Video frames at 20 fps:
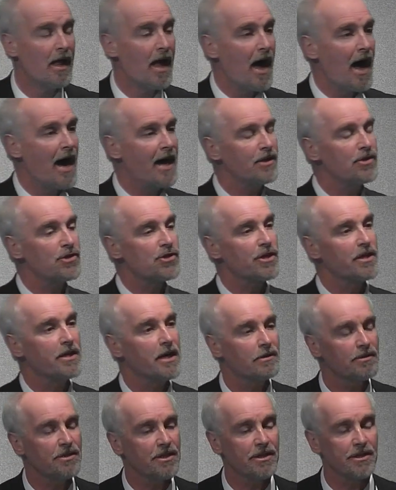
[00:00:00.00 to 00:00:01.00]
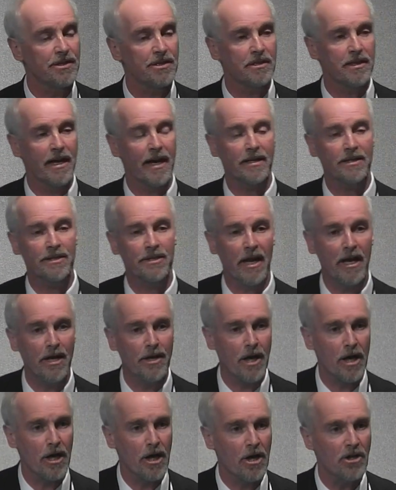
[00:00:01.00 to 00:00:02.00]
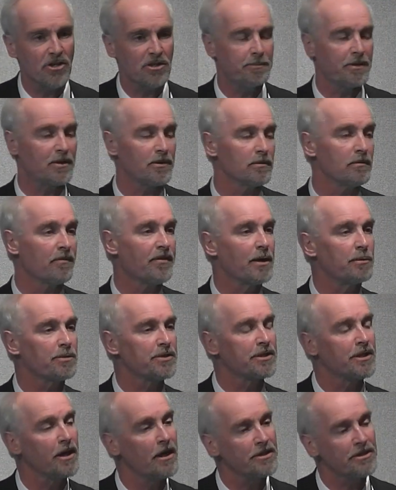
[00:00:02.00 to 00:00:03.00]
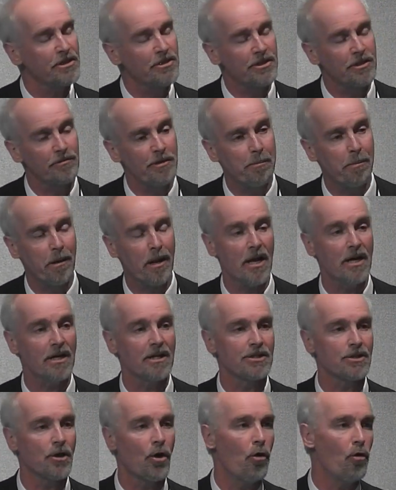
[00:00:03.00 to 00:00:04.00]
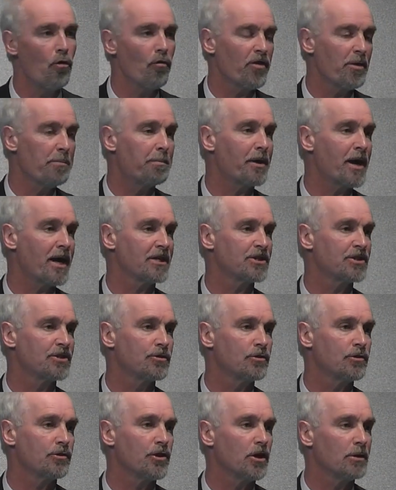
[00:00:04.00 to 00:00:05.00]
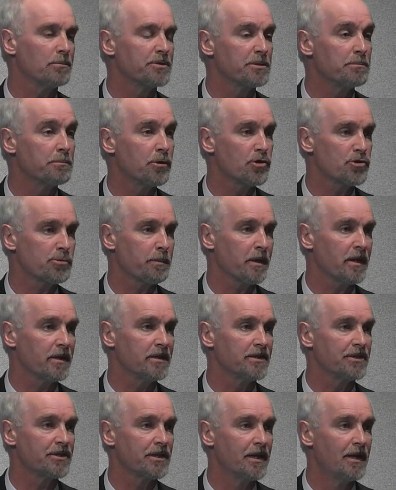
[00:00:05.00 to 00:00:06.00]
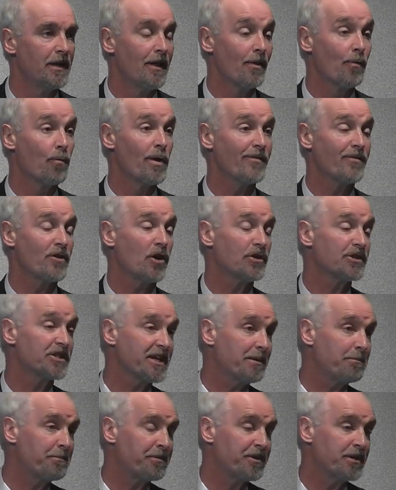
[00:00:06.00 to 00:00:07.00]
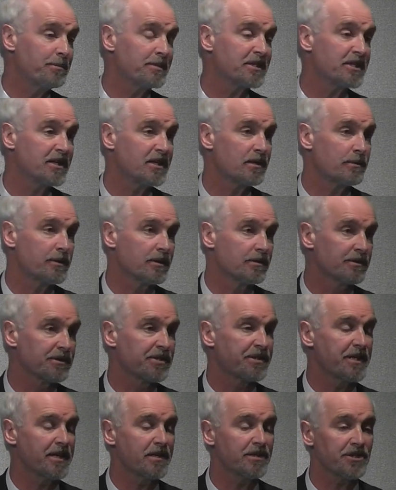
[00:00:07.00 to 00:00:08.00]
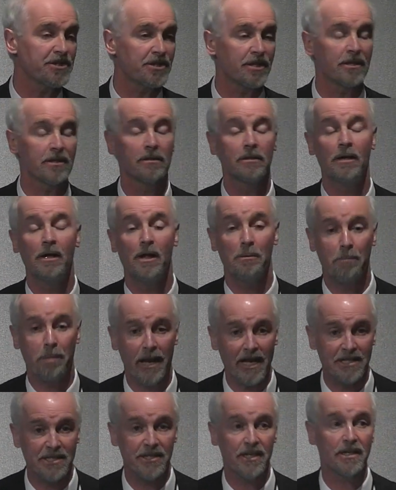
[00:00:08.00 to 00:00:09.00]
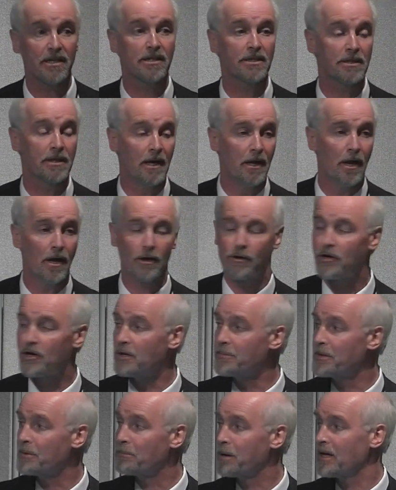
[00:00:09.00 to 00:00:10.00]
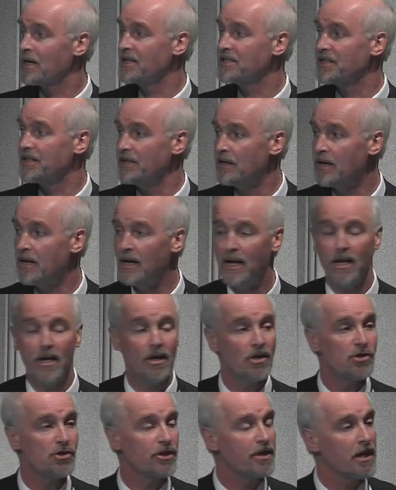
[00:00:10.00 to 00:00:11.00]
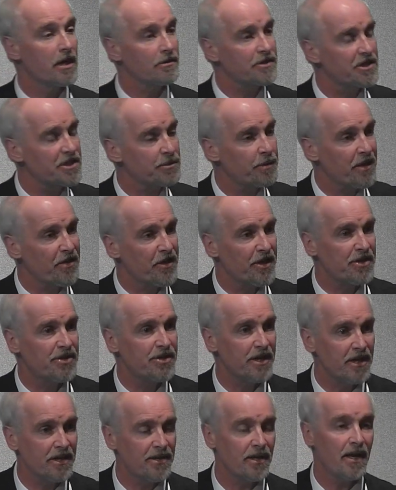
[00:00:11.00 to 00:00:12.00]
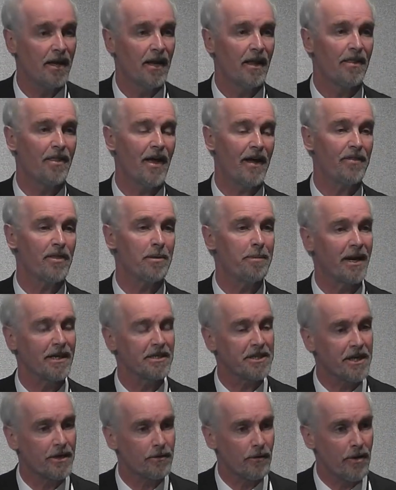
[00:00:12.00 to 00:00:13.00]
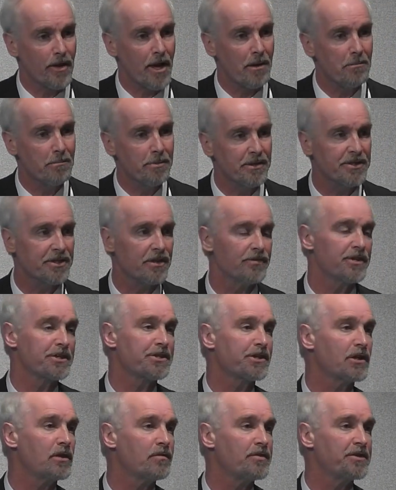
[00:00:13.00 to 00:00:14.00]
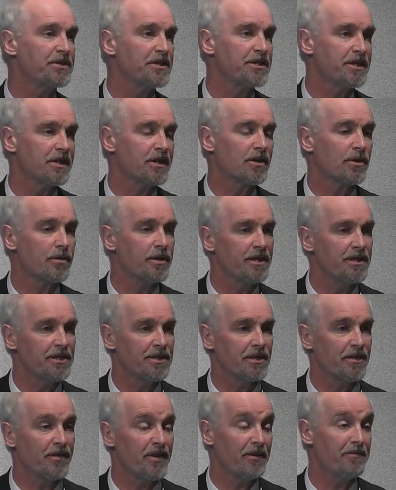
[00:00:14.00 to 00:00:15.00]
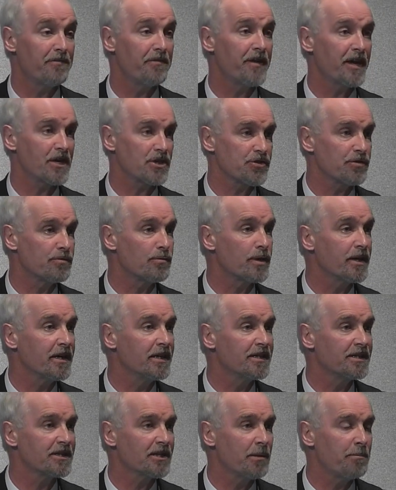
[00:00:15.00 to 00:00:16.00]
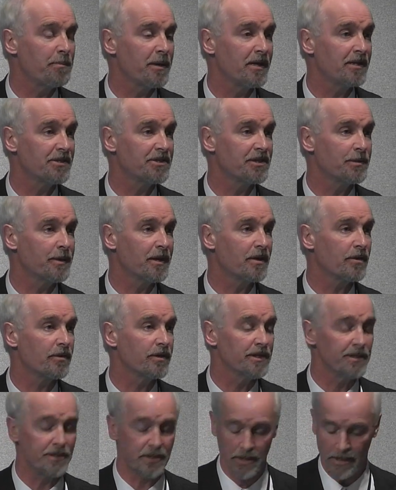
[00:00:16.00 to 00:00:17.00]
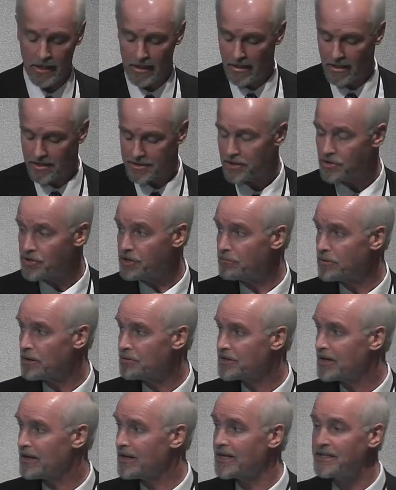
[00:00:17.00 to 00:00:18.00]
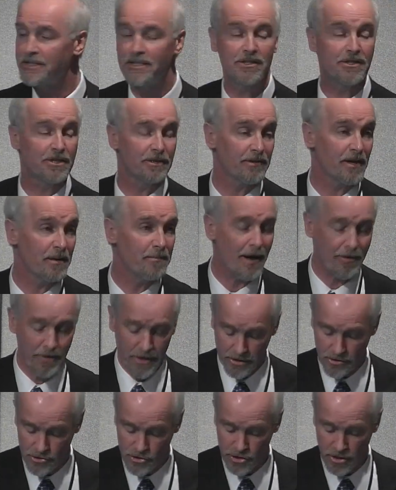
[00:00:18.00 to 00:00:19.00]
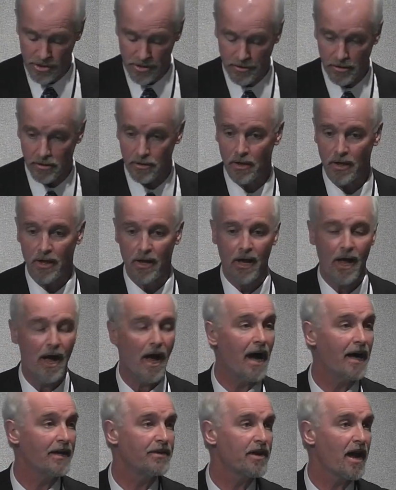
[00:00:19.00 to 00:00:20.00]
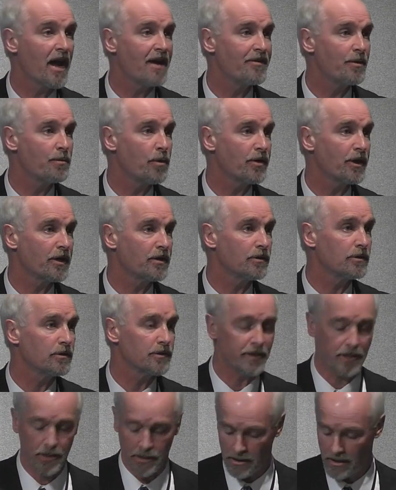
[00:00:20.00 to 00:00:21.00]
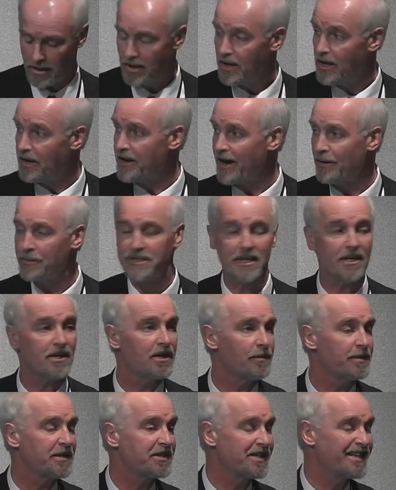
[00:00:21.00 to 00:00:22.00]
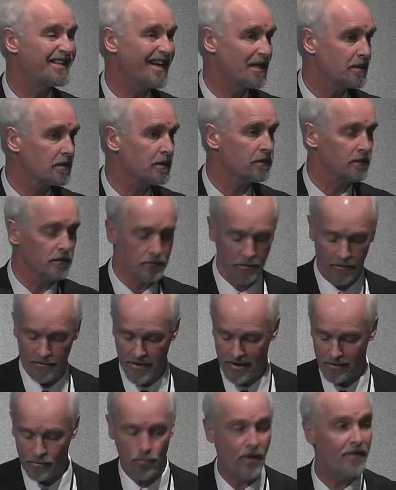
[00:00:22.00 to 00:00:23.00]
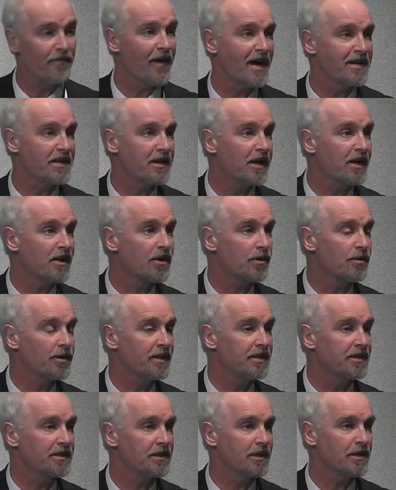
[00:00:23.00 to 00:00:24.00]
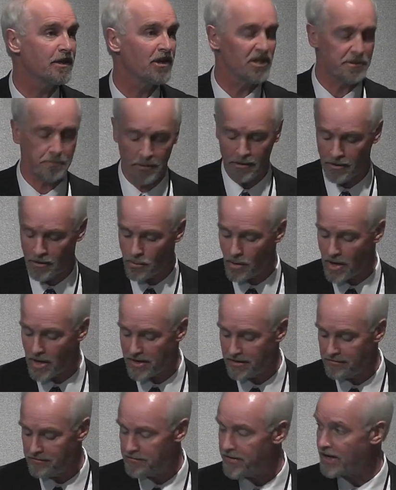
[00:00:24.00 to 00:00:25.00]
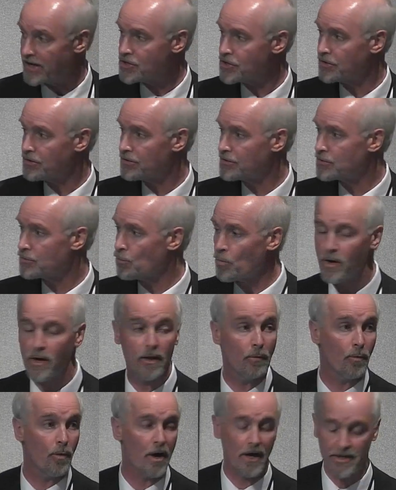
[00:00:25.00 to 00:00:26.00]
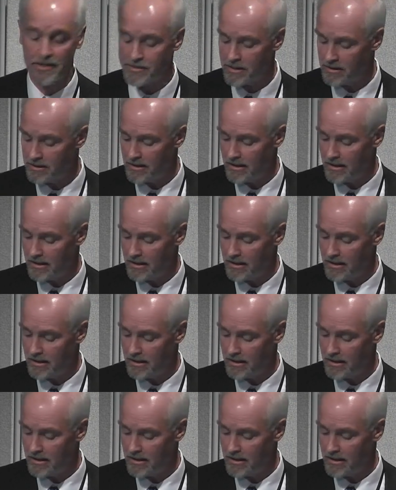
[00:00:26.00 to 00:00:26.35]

And she noticed that in her hospital, they were starting to replace all the brass doorknobs and push plates with contemporary materials, stainless steel, plastics, chromium plating. She noticed when they did that the bacterial numbers on the surfaces increased and the infection rates appeared to increase. So she wrote a letter to an American journal and everyone ignored her. Now, is it coincidental that we've had an increase in hospital acquired infections worldwide?